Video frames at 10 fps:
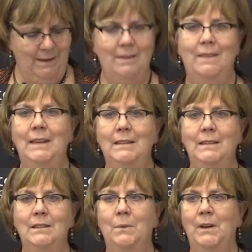This
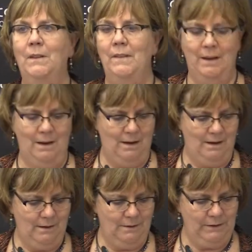is where the
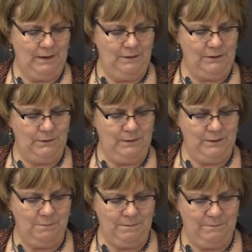heart of cultural
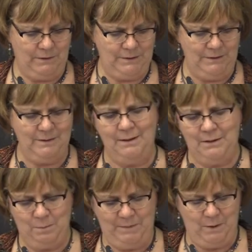diverse, uh,
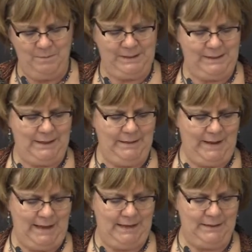diplomacy
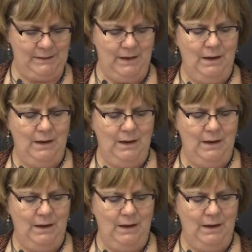lies,